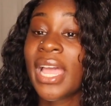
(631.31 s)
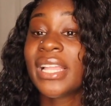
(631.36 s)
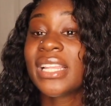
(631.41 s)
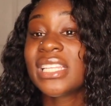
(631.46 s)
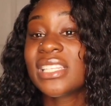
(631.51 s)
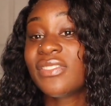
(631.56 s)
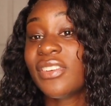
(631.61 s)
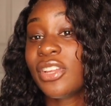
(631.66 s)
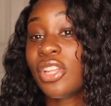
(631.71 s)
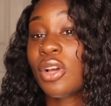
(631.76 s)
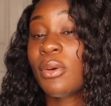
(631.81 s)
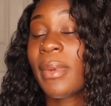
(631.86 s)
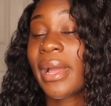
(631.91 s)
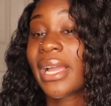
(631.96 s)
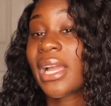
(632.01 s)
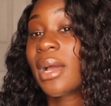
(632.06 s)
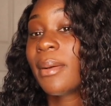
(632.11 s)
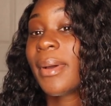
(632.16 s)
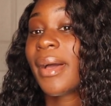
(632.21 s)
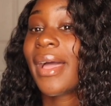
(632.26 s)
This video
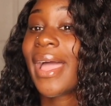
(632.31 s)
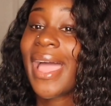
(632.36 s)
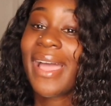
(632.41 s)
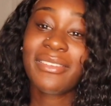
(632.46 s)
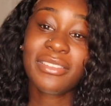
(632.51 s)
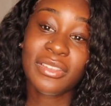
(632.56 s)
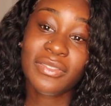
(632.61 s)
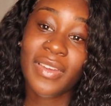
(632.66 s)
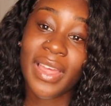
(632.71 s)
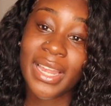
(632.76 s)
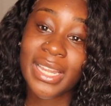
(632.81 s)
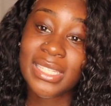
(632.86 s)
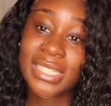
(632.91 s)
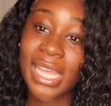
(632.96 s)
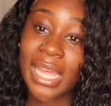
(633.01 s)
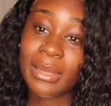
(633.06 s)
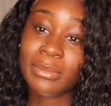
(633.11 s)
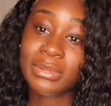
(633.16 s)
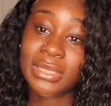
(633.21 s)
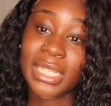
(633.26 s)
might come out after
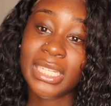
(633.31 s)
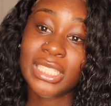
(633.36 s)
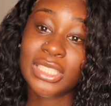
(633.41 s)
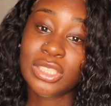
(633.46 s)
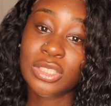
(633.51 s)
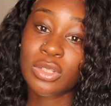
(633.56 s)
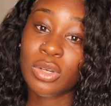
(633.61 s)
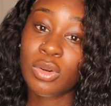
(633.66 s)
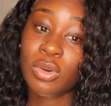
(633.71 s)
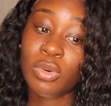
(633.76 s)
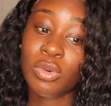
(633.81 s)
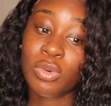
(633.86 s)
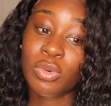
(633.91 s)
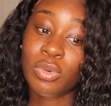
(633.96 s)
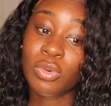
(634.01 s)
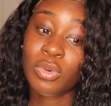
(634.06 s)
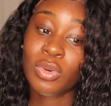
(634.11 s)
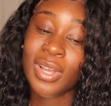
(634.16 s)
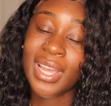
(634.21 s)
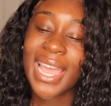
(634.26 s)
Valentine's Day,
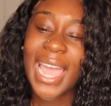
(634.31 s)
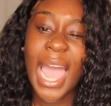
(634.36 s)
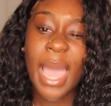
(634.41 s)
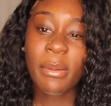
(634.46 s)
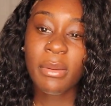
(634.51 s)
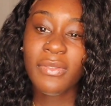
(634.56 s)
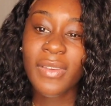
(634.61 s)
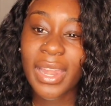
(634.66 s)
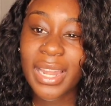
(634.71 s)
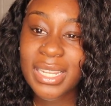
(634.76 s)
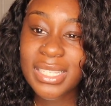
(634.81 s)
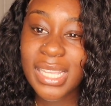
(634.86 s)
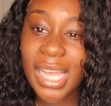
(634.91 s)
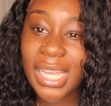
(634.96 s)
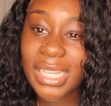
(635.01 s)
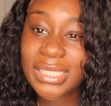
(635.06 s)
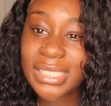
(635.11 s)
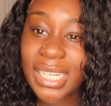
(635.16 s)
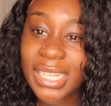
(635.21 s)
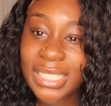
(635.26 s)
so happy
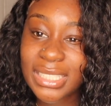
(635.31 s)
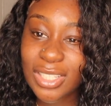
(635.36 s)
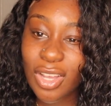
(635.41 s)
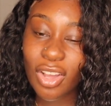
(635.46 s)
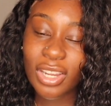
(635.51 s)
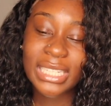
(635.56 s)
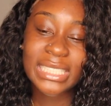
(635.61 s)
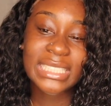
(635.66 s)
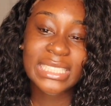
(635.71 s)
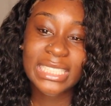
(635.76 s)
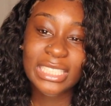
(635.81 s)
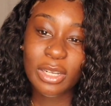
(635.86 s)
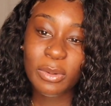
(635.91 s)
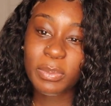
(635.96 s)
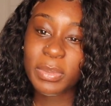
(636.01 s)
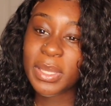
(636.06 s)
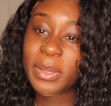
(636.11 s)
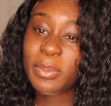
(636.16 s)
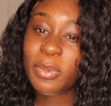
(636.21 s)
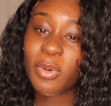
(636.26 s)
Valentine's Day to all the single
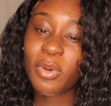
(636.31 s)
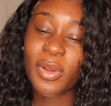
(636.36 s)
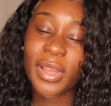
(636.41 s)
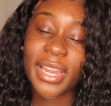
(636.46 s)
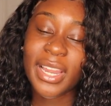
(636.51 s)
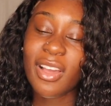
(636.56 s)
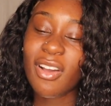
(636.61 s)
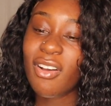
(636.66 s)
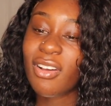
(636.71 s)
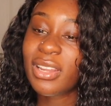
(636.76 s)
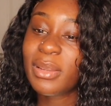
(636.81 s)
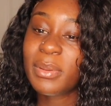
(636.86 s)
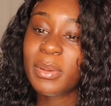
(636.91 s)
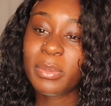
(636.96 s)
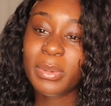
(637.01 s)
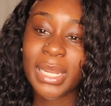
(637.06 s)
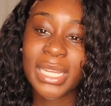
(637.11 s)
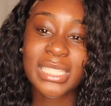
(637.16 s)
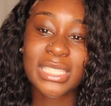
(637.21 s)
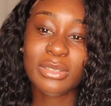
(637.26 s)
people and all the
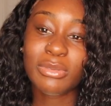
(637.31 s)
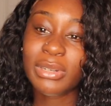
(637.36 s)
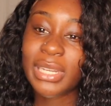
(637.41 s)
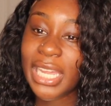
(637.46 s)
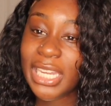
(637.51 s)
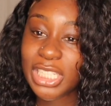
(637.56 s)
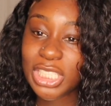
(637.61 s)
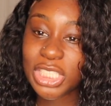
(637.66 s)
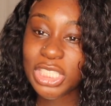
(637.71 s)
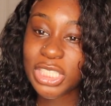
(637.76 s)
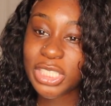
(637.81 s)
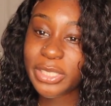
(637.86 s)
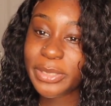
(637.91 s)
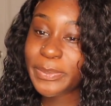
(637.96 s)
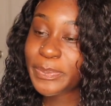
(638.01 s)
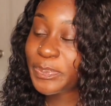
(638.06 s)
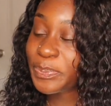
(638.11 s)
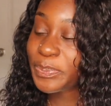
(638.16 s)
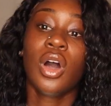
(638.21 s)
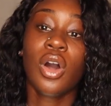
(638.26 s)
people that's in
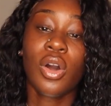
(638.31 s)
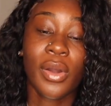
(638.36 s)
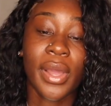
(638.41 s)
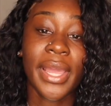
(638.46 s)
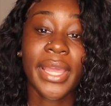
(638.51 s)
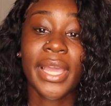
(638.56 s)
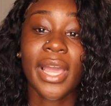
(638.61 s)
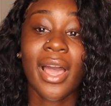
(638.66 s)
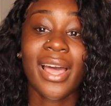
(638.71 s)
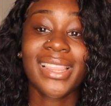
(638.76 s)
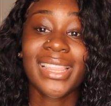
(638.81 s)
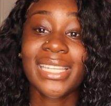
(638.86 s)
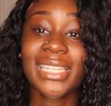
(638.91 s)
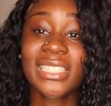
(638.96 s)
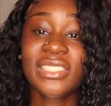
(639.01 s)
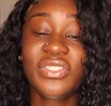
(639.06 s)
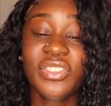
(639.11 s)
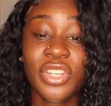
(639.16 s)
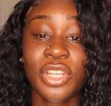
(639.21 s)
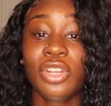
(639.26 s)
relationship. Okay, y'all, I think
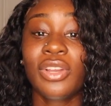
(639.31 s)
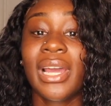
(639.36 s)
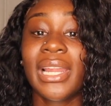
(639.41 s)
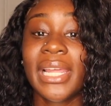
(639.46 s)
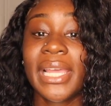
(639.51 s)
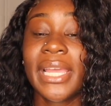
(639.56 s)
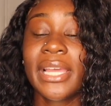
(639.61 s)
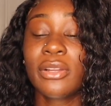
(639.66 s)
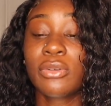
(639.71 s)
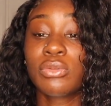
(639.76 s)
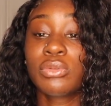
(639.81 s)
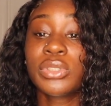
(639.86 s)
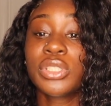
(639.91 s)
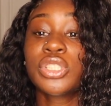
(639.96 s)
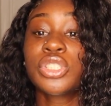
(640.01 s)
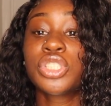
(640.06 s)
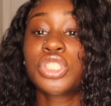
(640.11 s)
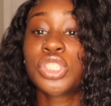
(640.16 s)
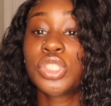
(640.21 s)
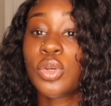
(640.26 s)
this video got to end
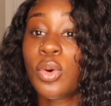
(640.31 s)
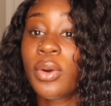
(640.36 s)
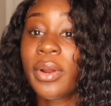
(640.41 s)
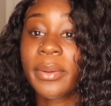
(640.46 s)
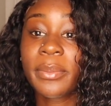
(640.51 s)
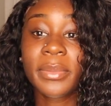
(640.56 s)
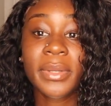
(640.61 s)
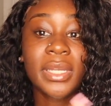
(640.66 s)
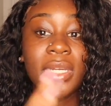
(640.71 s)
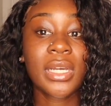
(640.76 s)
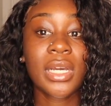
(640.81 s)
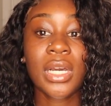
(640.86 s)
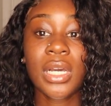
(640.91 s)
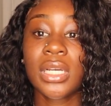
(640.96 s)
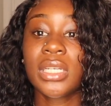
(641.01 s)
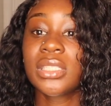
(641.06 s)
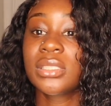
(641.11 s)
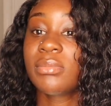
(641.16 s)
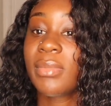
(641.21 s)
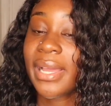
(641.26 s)
real short
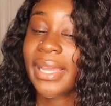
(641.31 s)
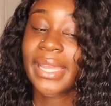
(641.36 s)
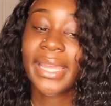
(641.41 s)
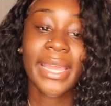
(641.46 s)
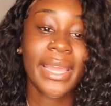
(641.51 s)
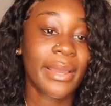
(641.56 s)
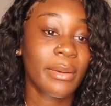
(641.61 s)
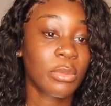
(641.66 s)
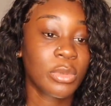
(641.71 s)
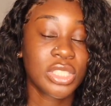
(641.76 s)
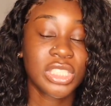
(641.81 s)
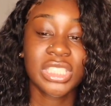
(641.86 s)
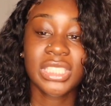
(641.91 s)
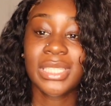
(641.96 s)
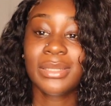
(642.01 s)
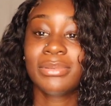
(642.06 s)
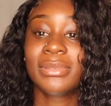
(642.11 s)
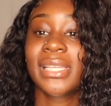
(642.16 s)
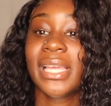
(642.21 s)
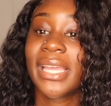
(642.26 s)
because my camera just
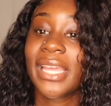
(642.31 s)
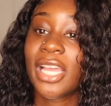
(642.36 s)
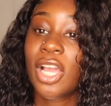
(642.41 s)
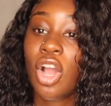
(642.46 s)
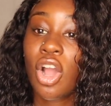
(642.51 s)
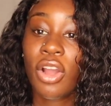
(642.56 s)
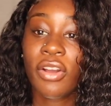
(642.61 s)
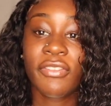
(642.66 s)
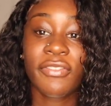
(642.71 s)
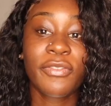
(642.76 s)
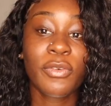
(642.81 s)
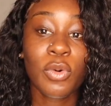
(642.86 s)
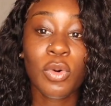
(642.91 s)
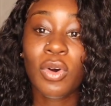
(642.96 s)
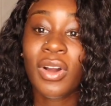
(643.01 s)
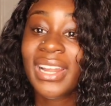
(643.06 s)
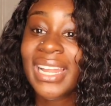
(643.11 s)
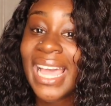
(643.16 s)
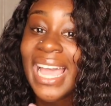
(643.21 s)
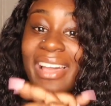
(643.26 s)
keeps saying card
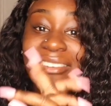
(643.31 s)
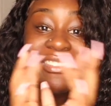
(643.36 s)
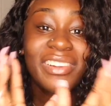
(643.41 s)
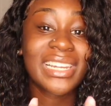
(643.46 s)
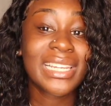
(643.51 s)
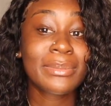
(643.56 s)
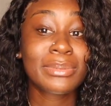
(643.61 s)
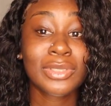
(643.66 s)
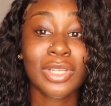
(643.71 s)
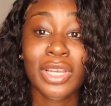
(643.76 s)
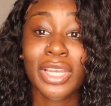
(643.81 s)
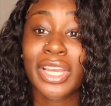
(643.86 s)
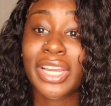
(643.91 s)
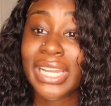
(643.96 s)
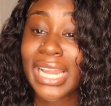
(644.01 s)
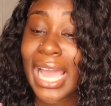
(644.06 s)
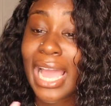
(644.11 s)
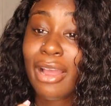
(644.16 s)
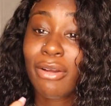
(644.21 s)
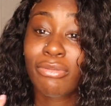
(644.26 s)
full and I have clips on
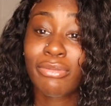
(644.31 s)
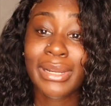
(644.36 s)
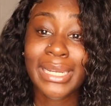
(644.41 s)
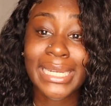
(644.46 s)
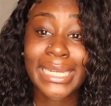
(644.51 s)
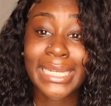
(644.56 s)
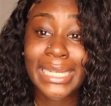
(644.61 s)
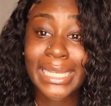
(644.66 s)
here that I really